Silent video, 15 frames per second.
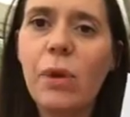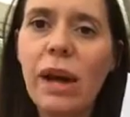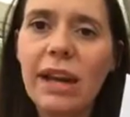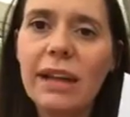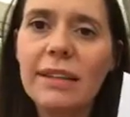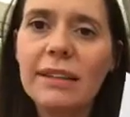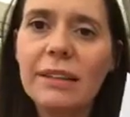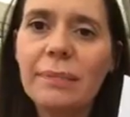
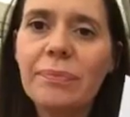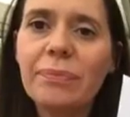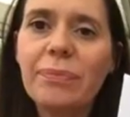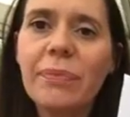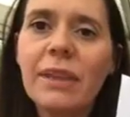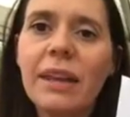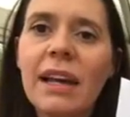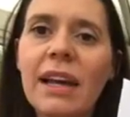ways.
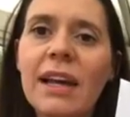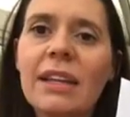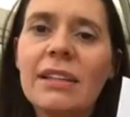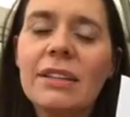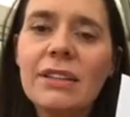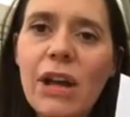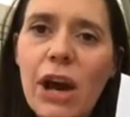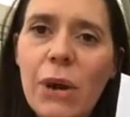
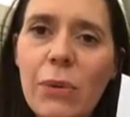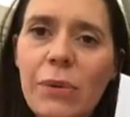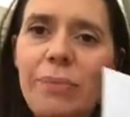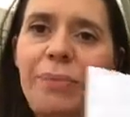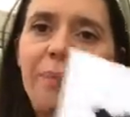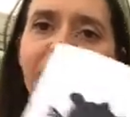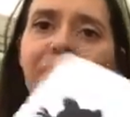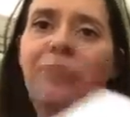So
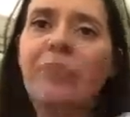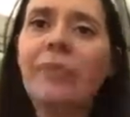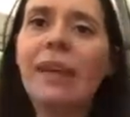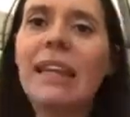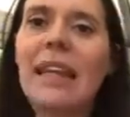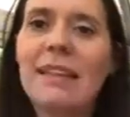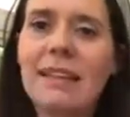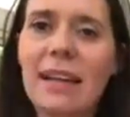
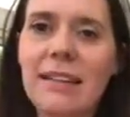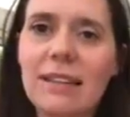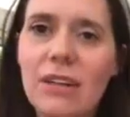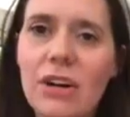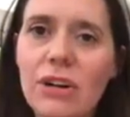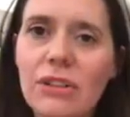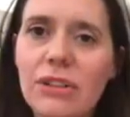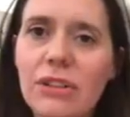let's get
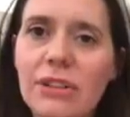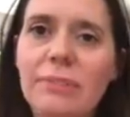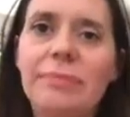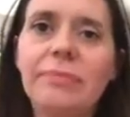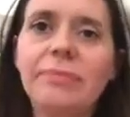started.